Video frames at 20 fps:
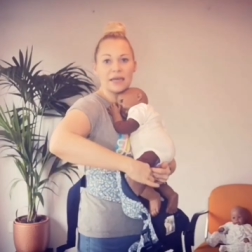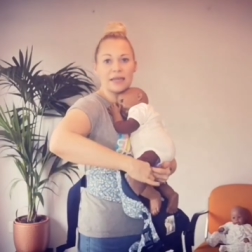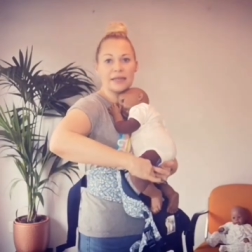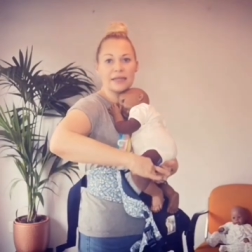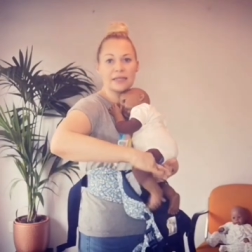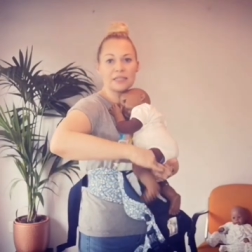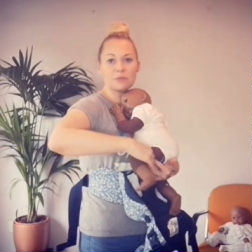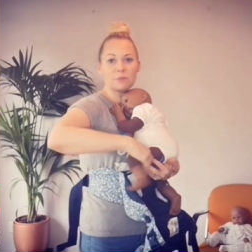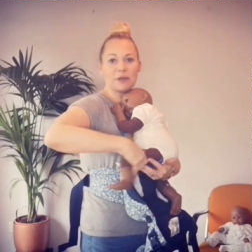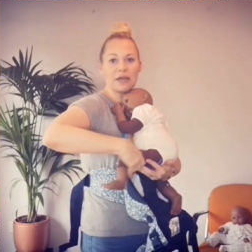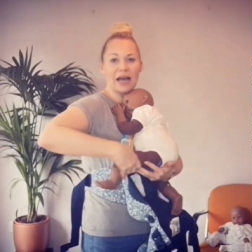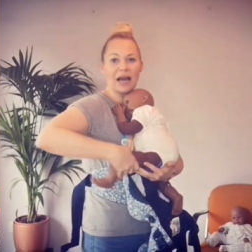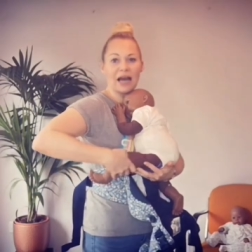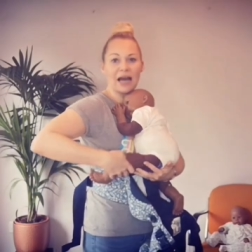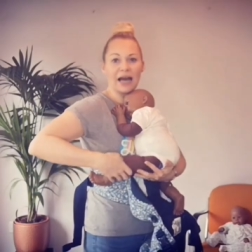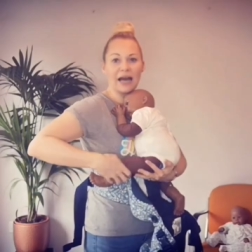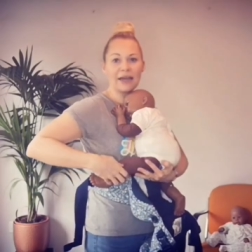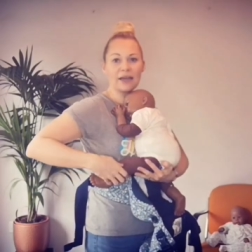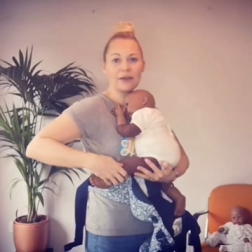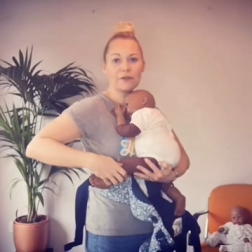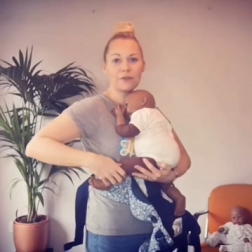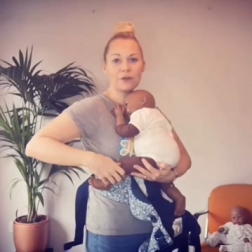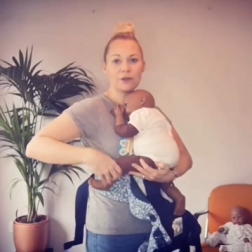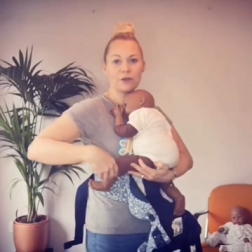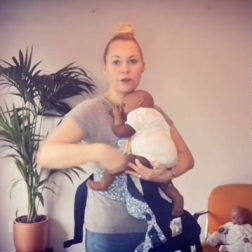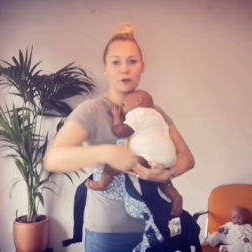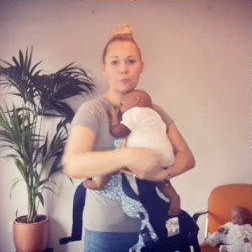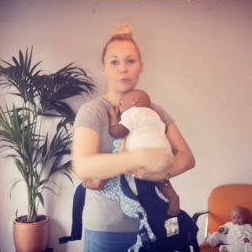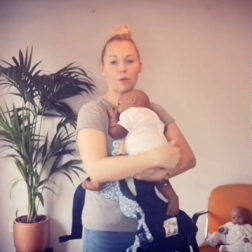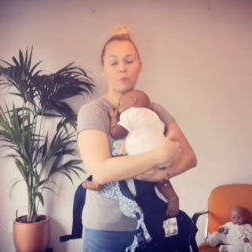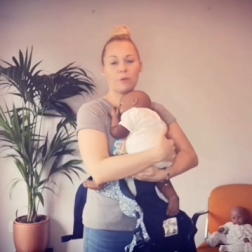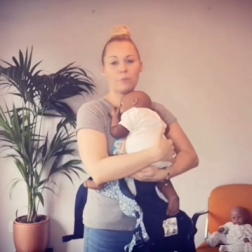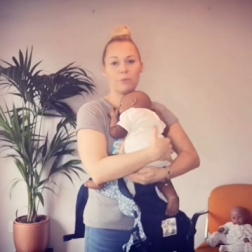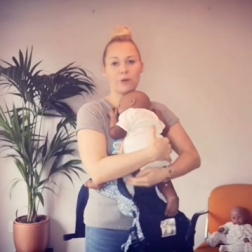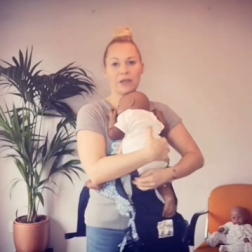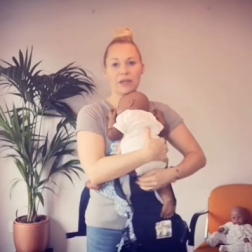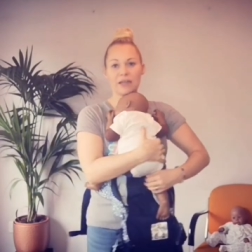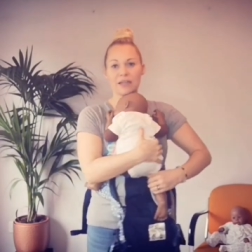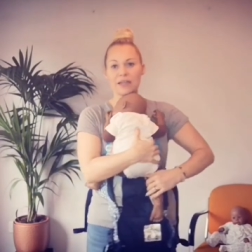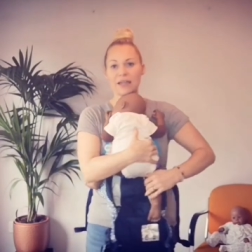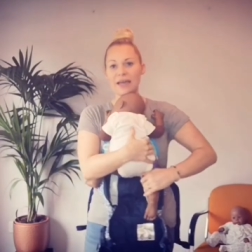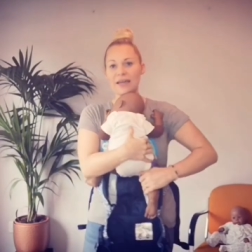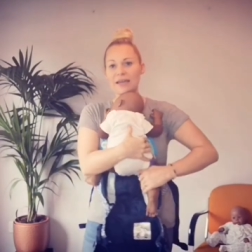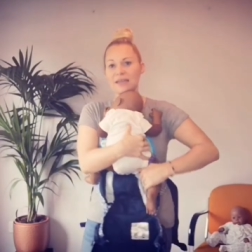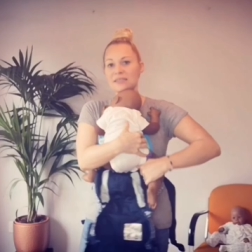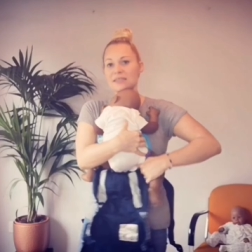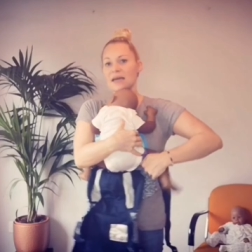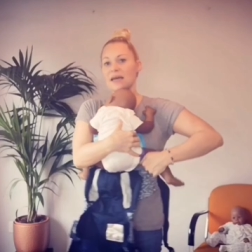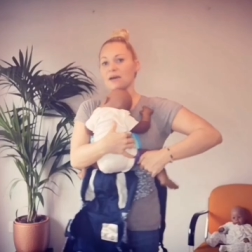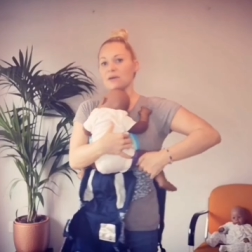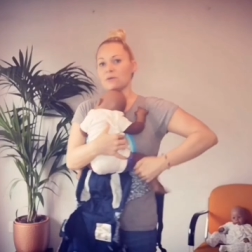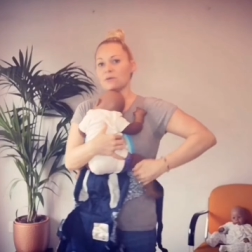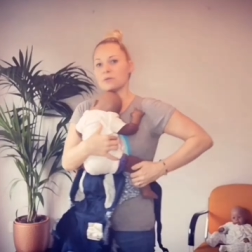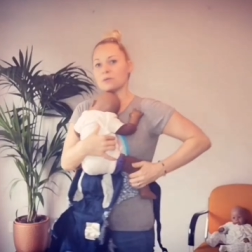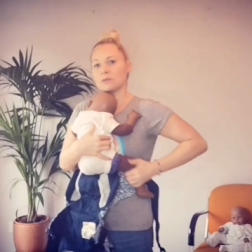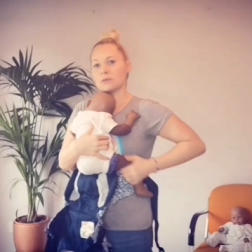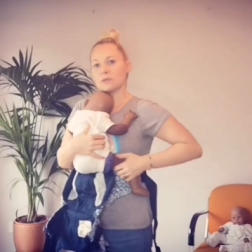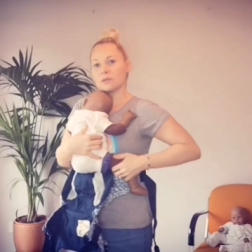need to be higher than her bum. We're bringing the legs out.